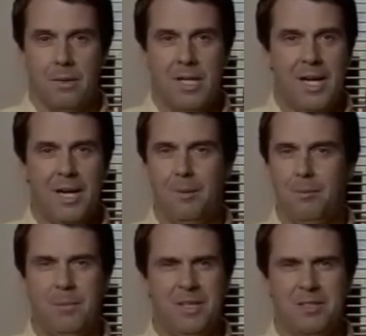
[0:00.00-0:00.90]

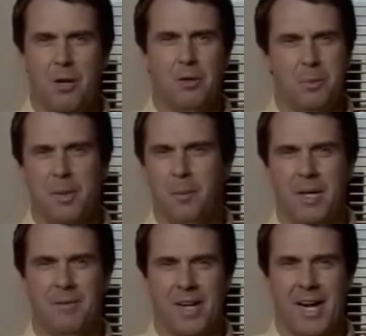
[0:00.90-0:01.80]
Yeah, Bill's always been a
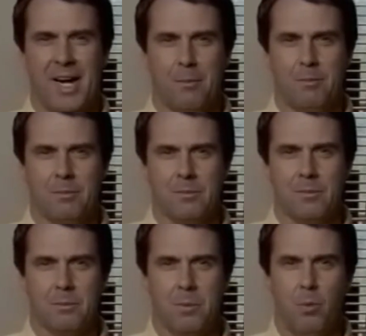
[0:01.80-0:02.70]
bit of a ham.
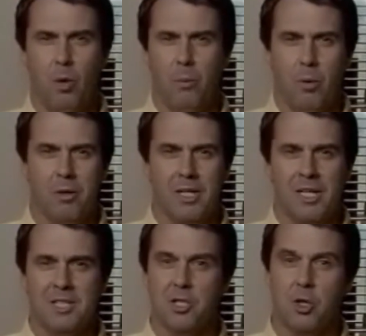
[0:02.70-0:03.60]
But more importantly,
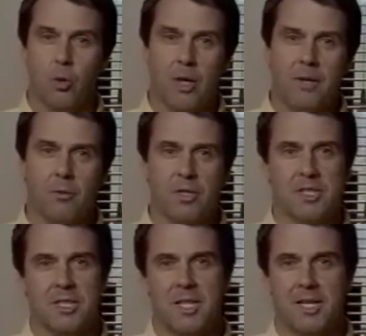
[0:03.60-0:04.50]
it's the creative
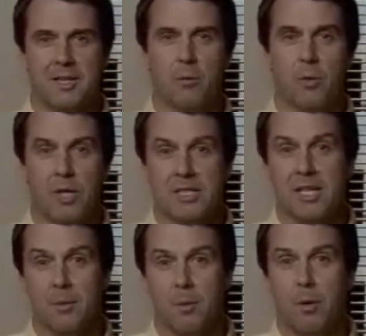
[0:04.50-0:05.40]
risks he takes that really
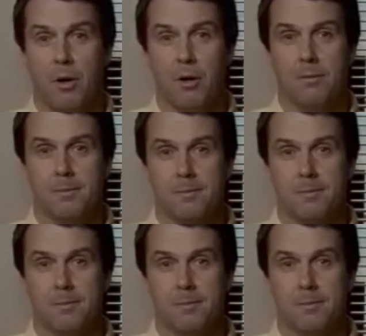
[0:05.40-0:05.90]
set him apart.